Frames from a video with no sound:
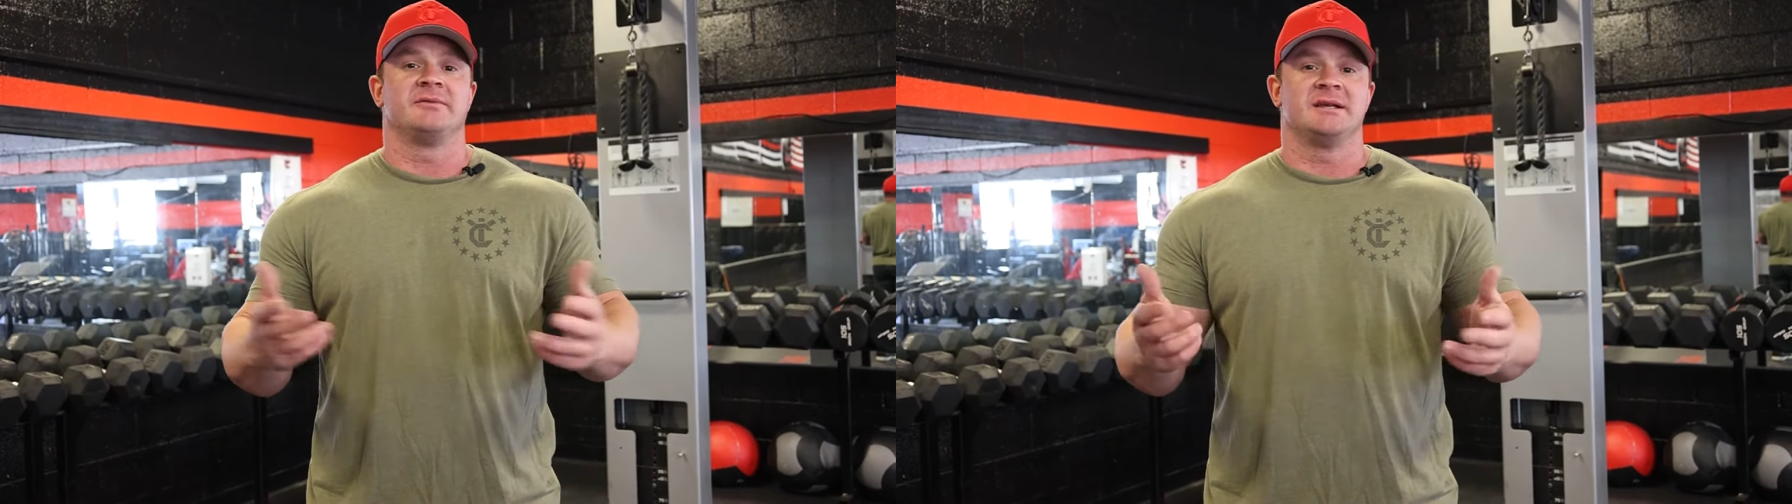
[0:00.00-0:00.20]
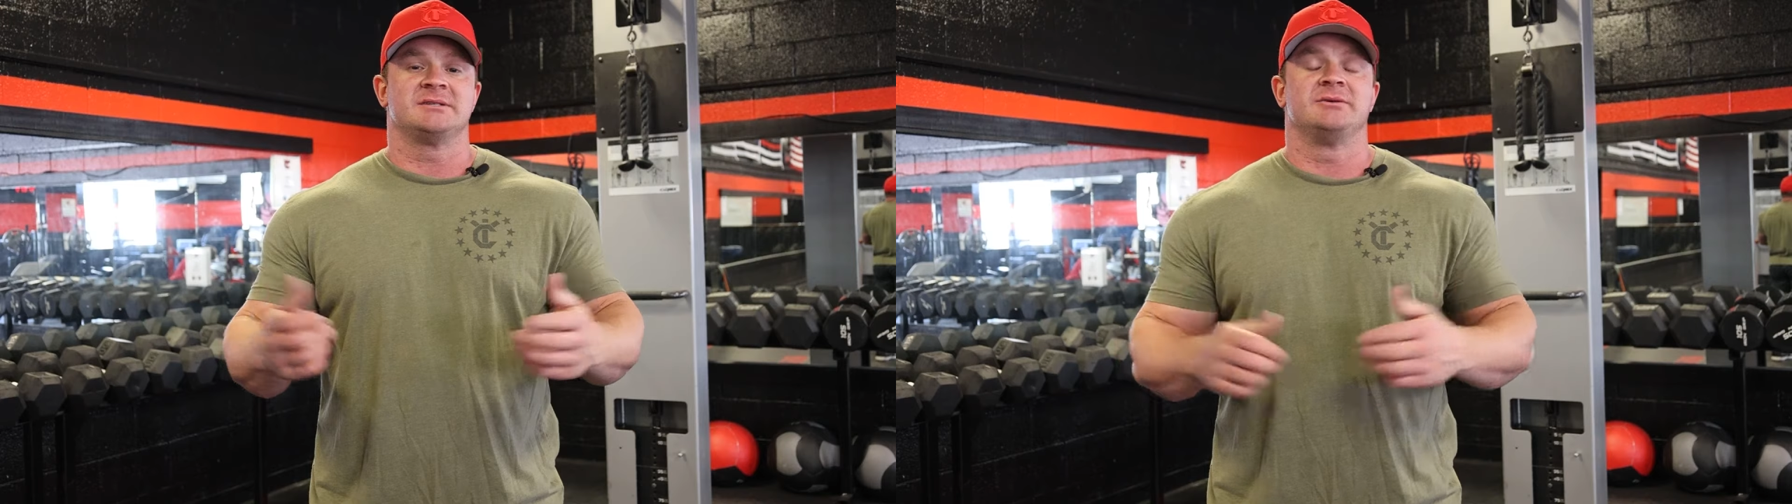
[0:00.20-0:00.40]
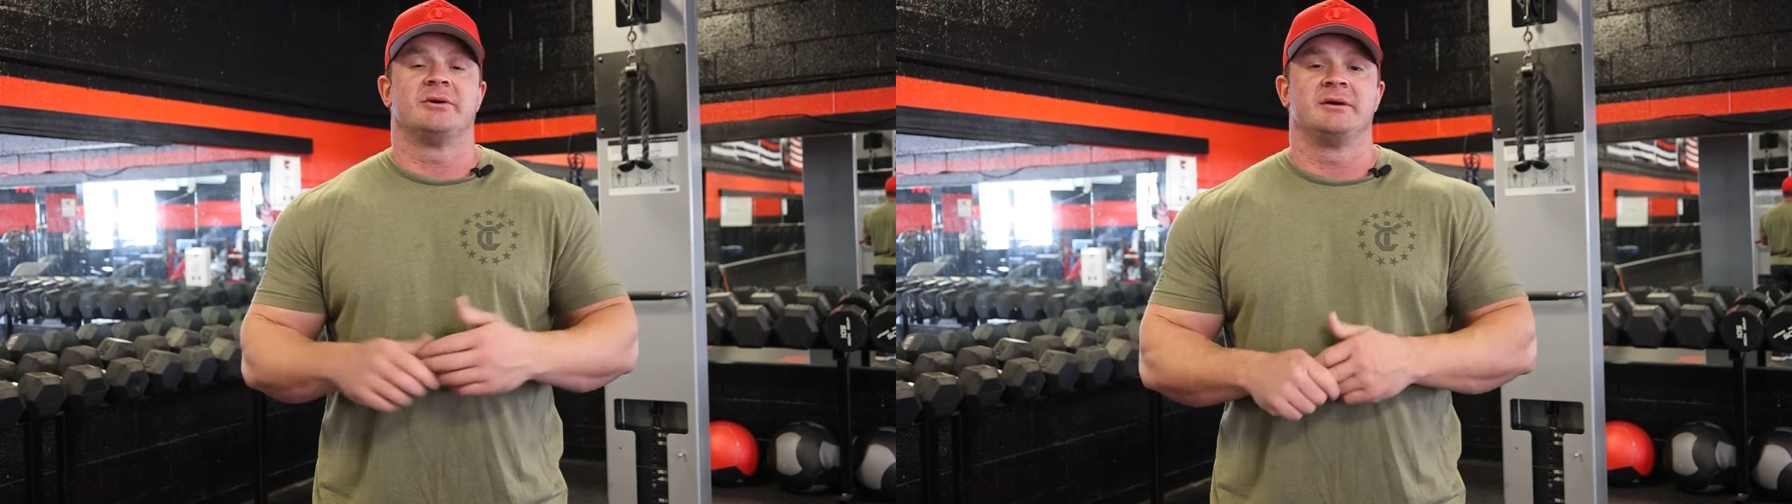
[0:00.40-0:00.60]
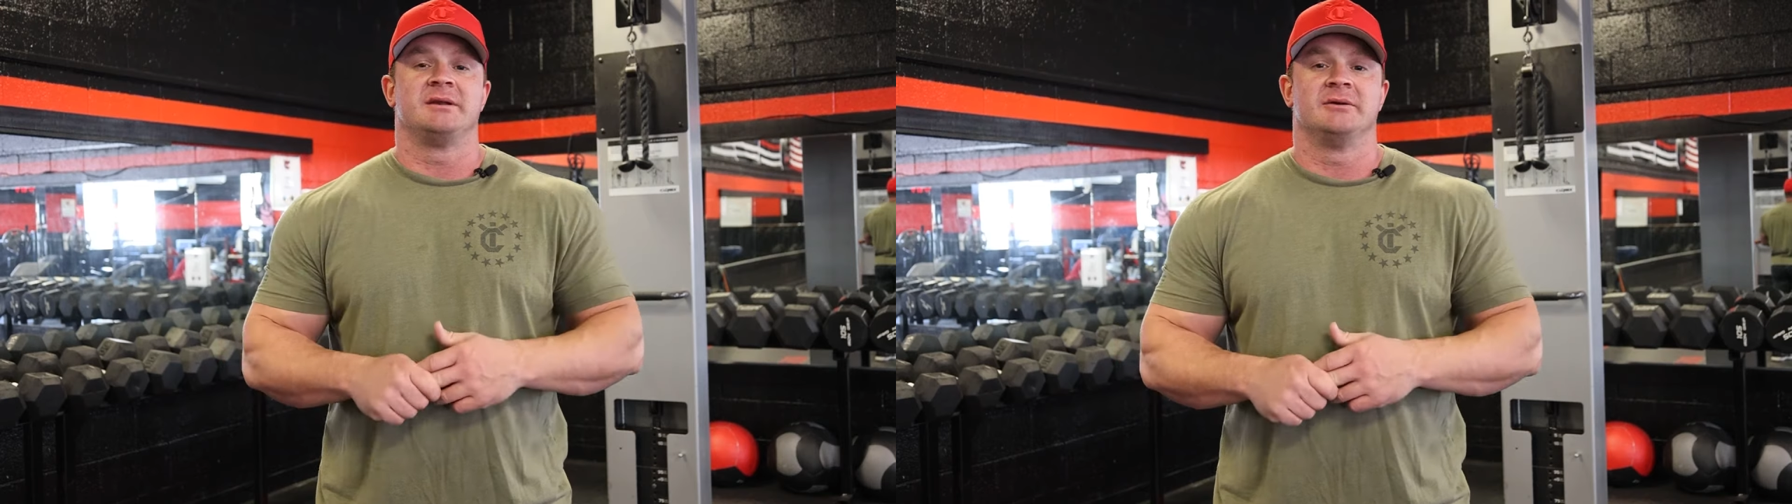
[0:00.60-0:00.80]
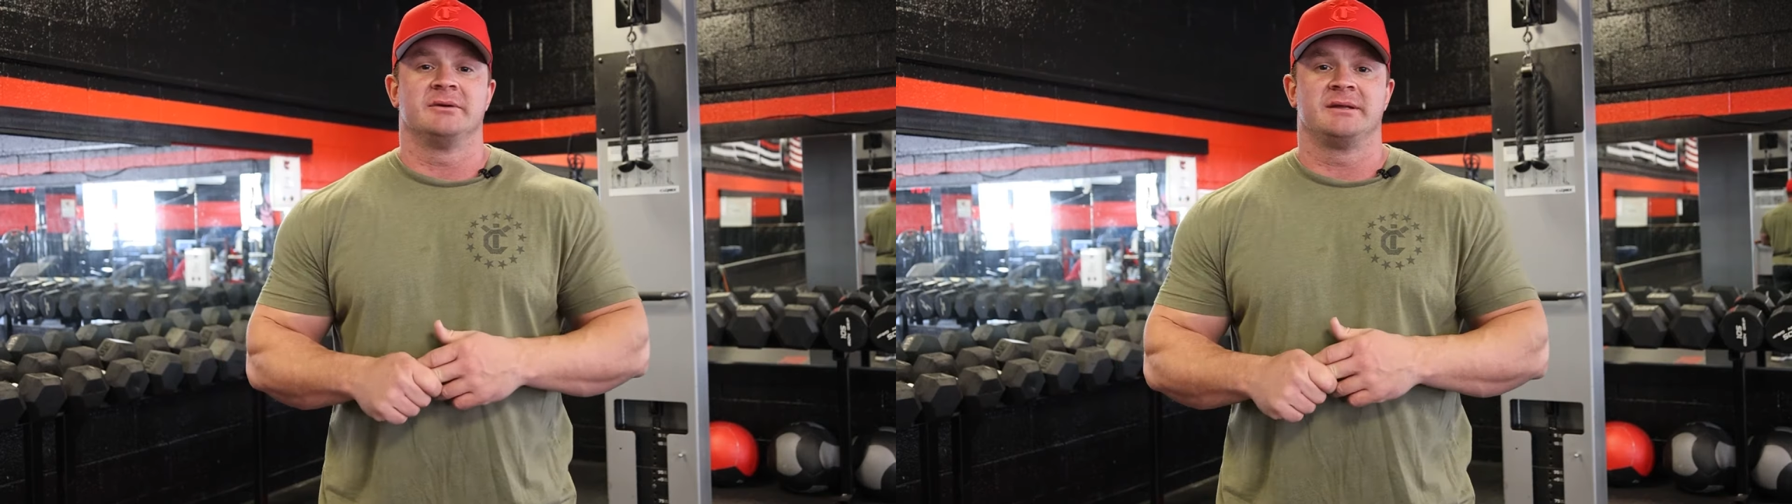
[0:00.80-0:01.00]
advanced, you already
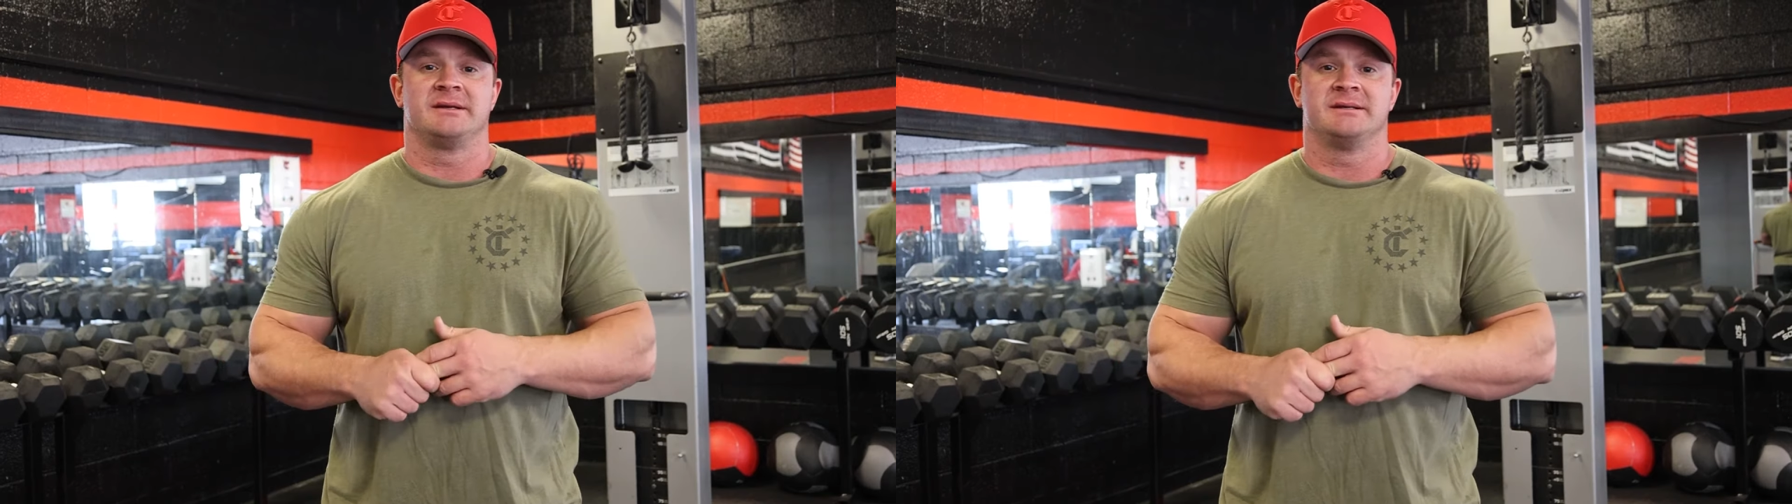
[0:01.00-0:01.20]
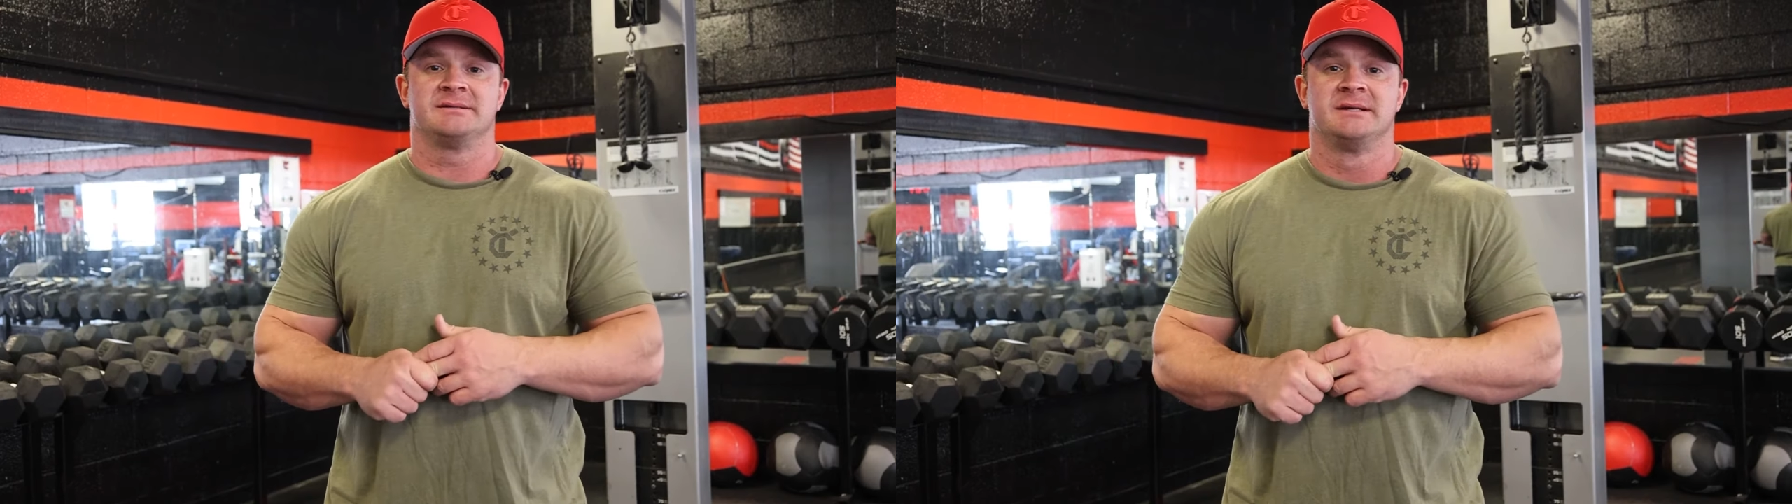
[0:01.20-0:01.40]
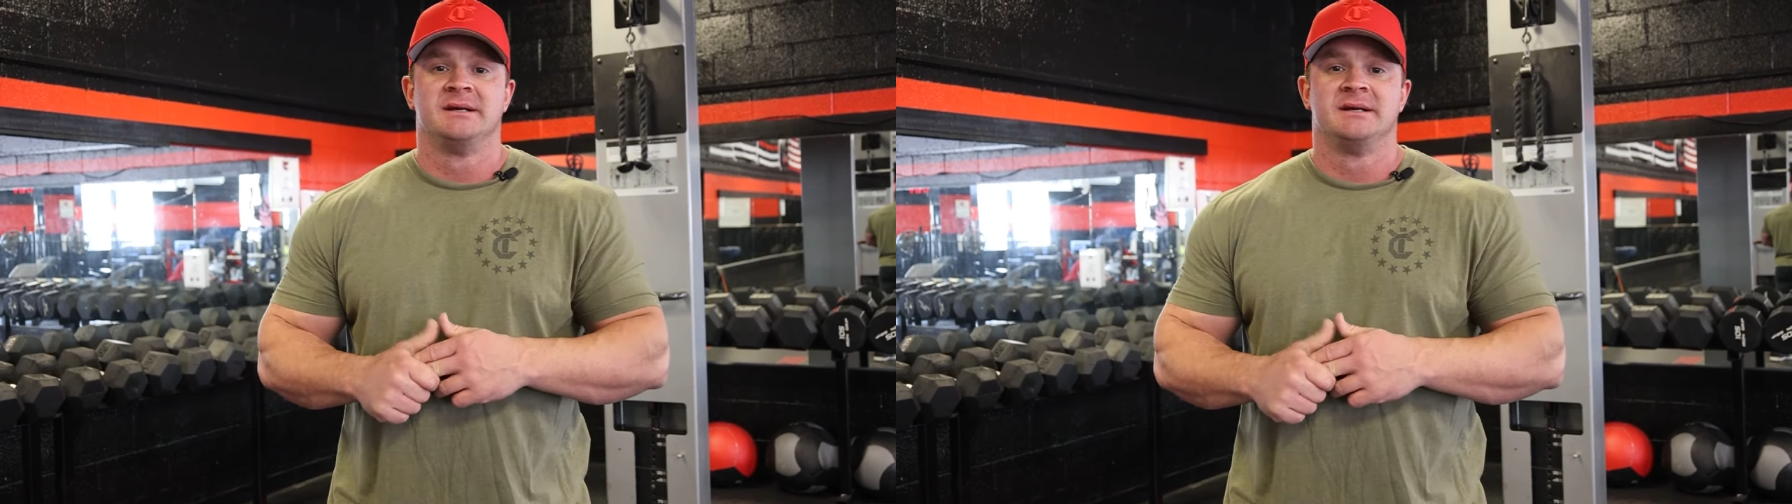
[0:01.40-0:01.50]
know what that is.